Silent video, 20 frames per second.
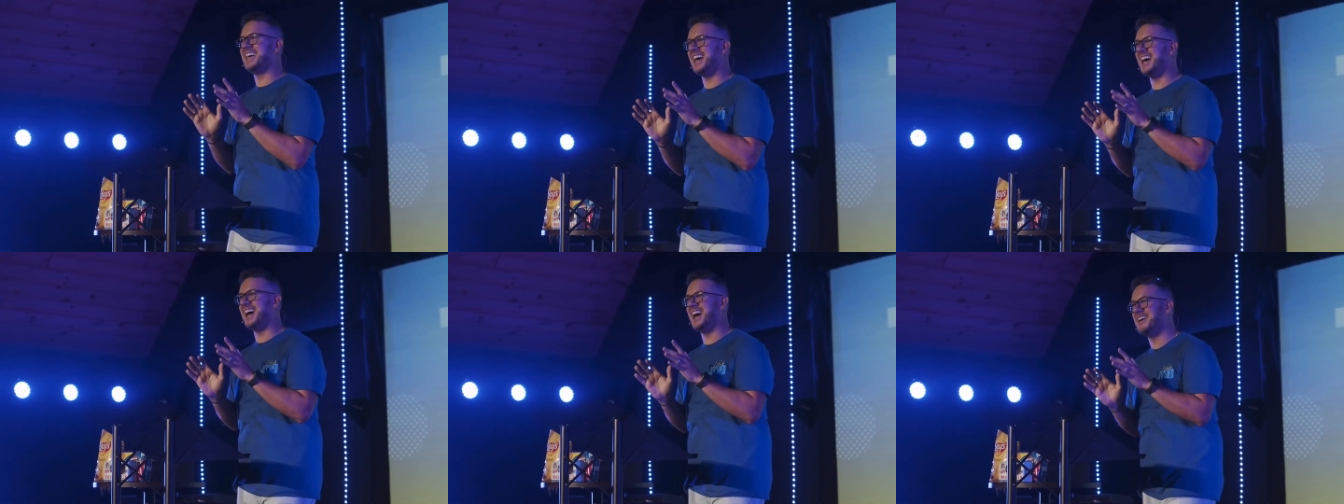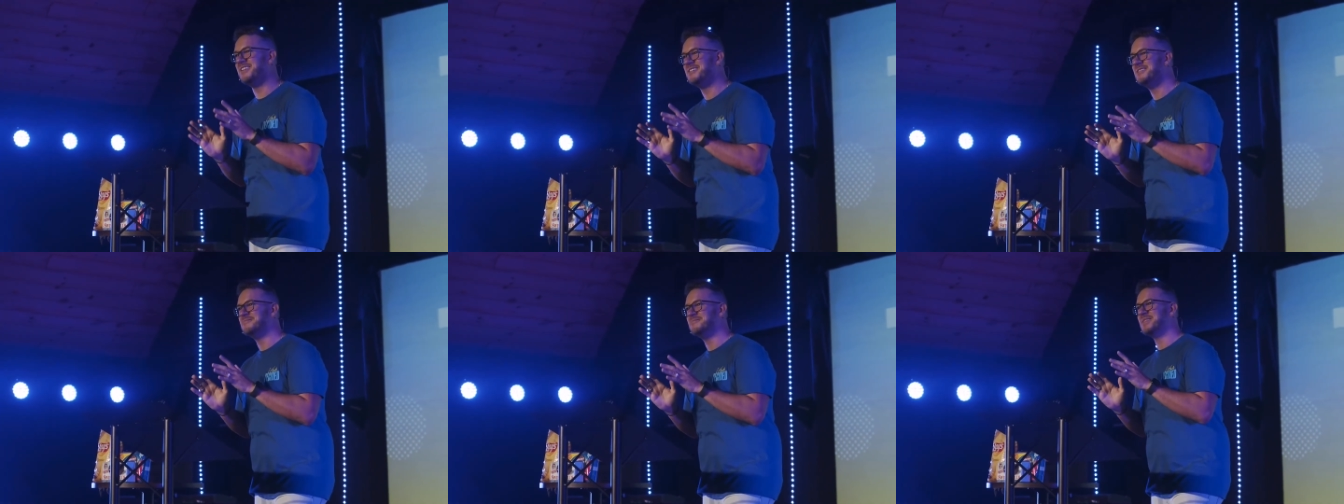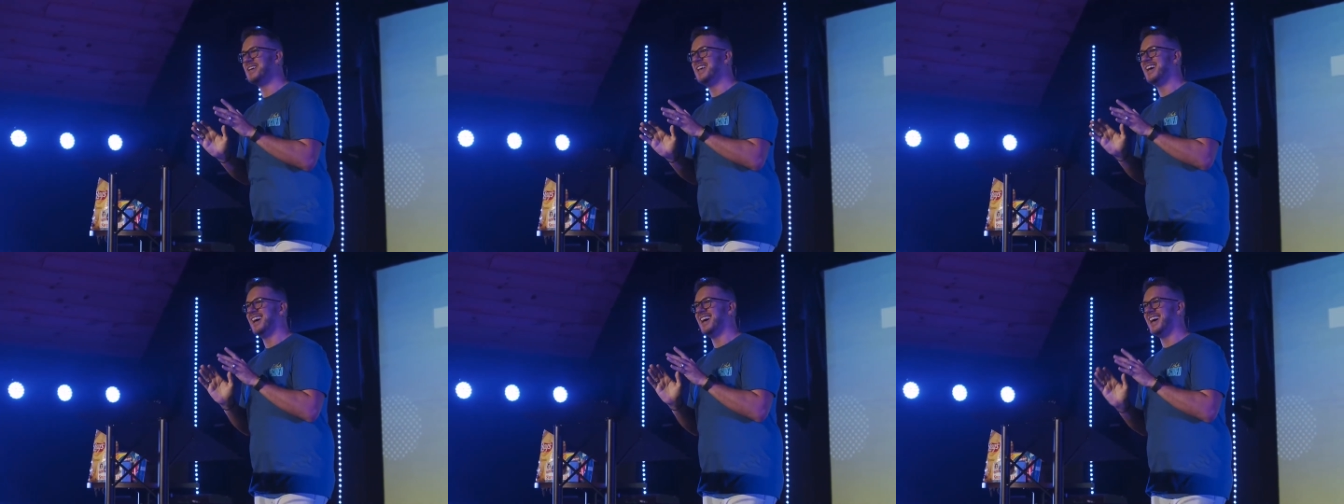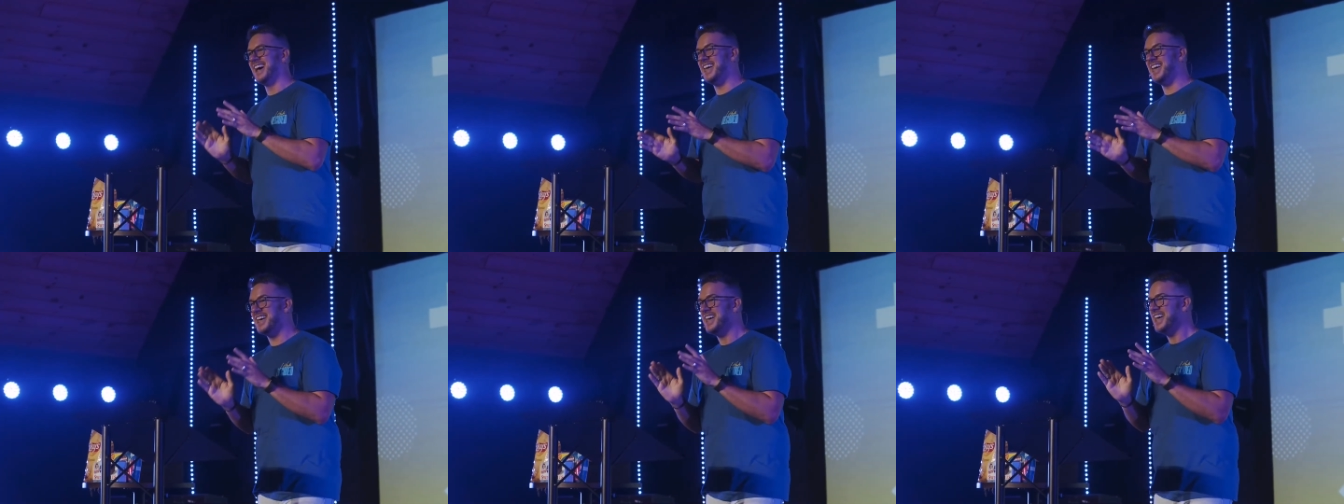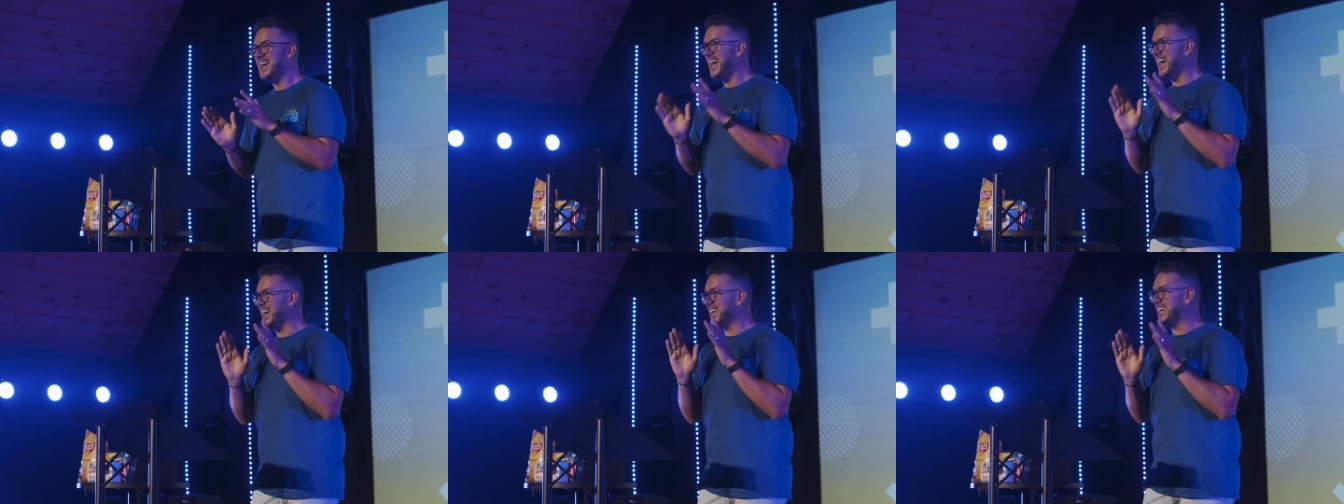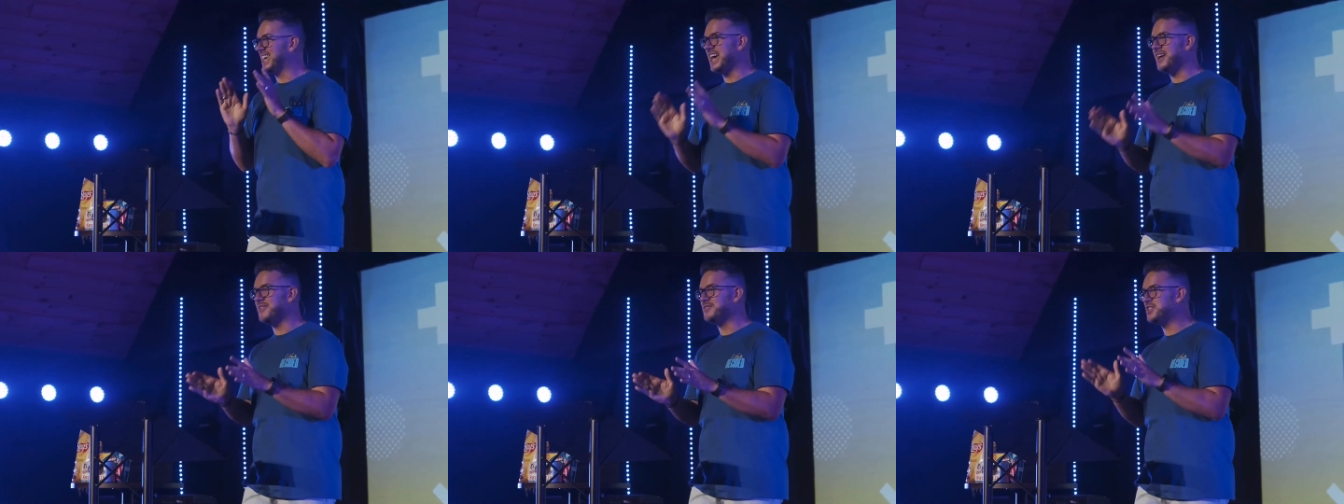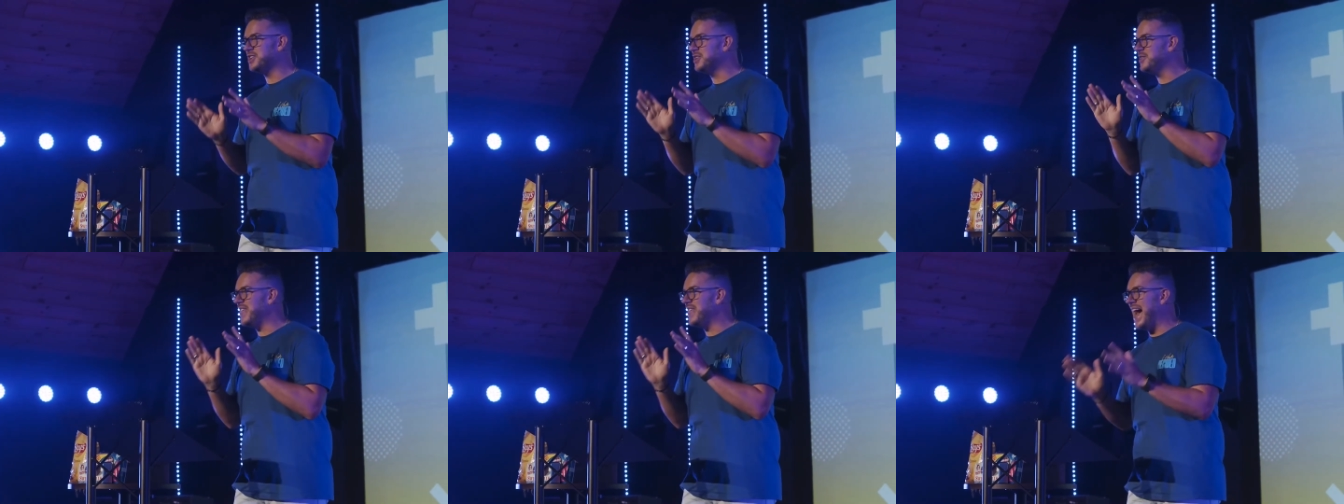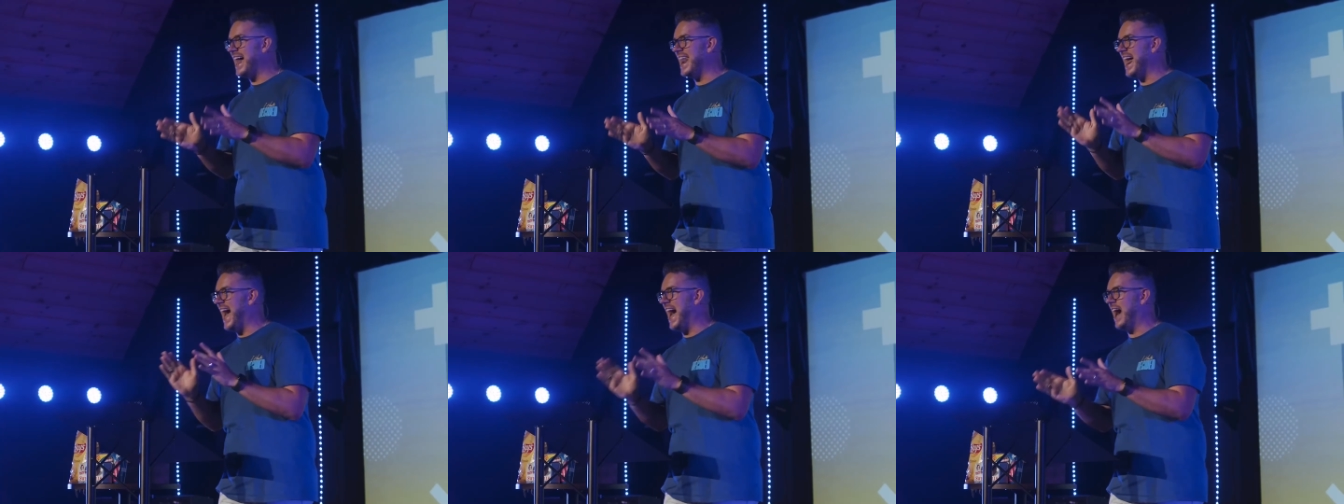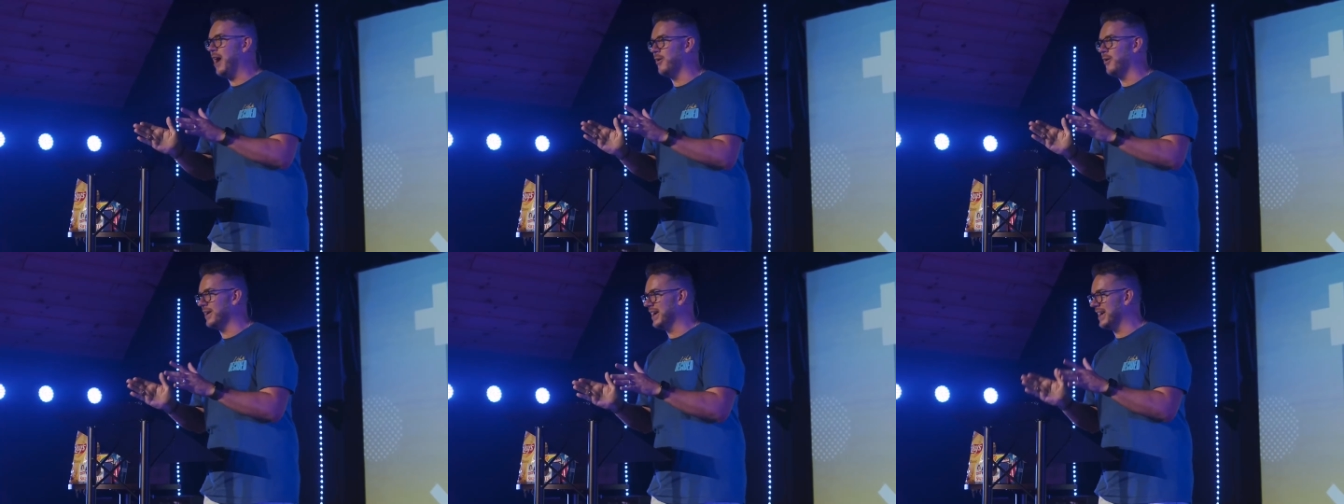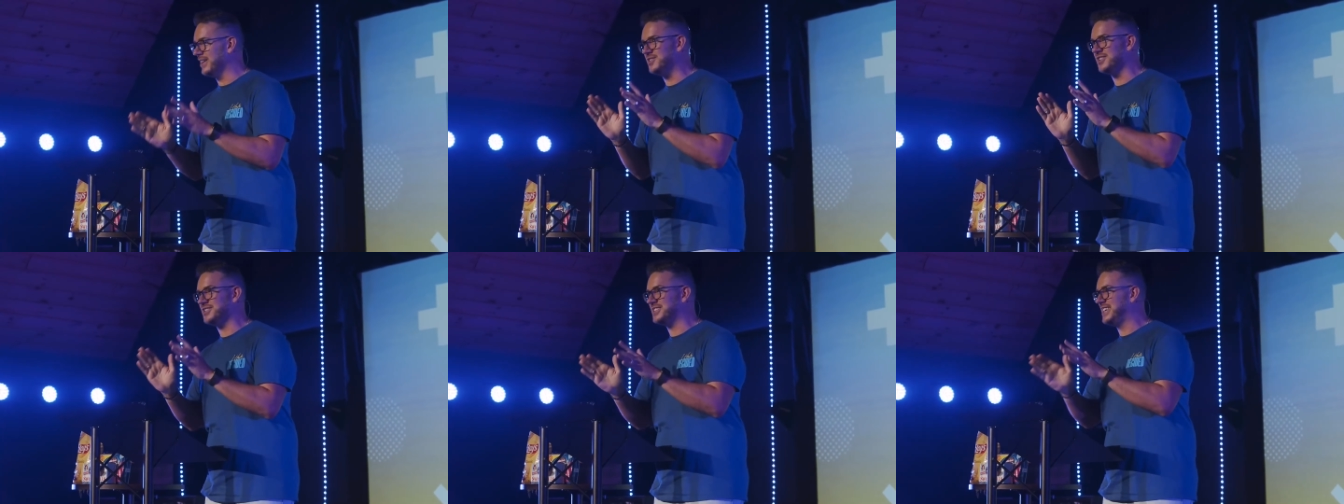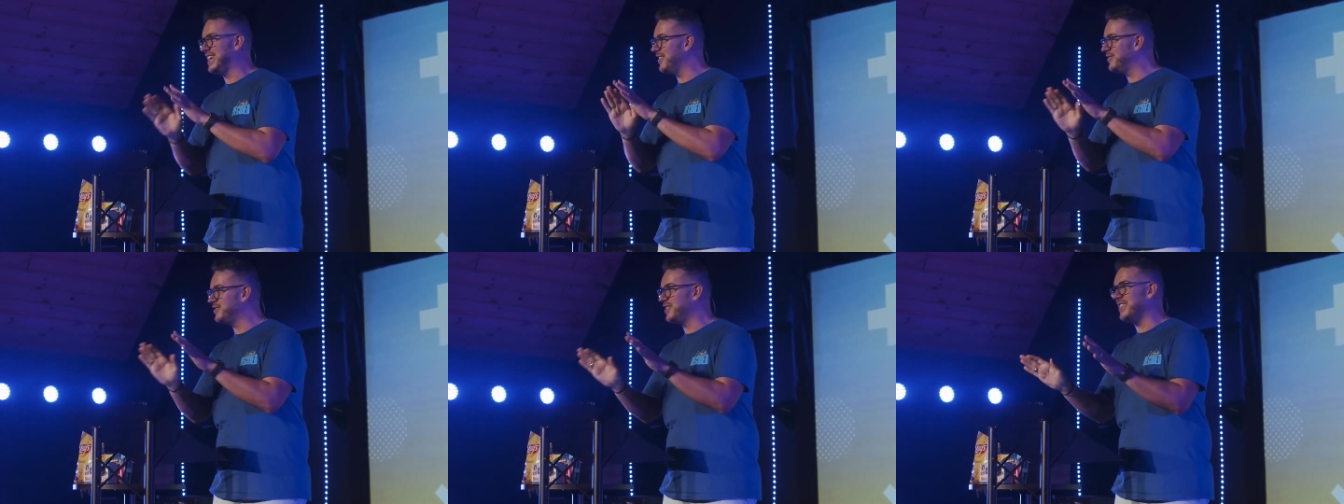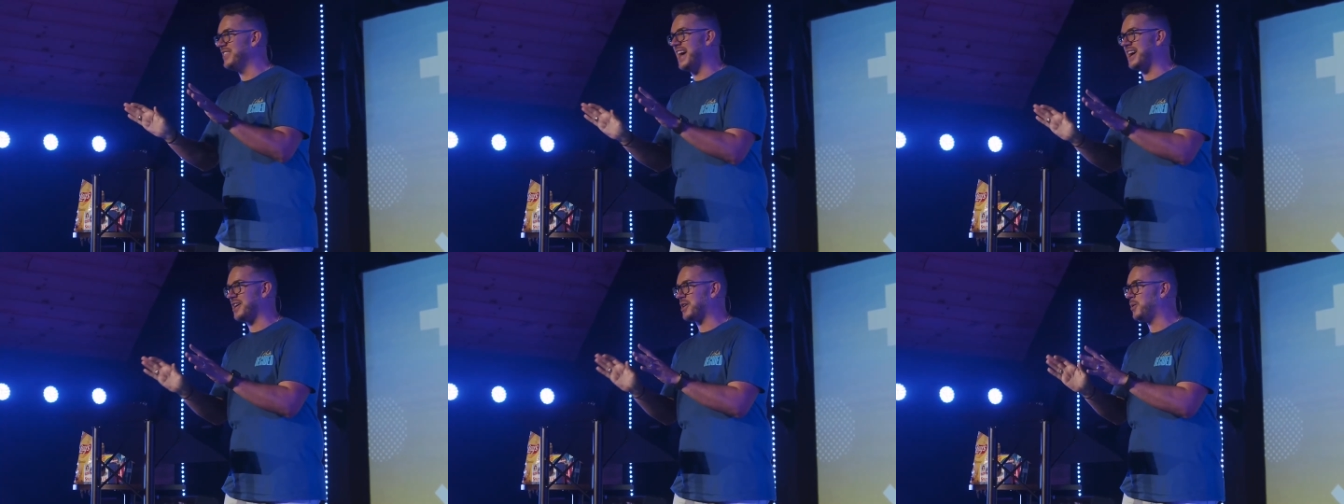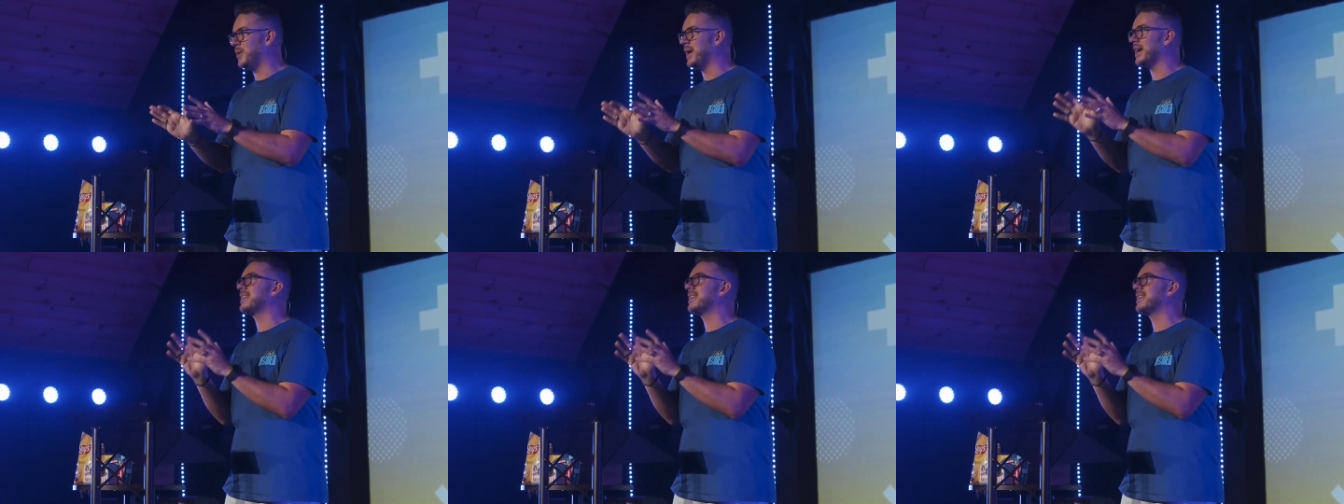uh, it, gives you that out. It just gives you that quick,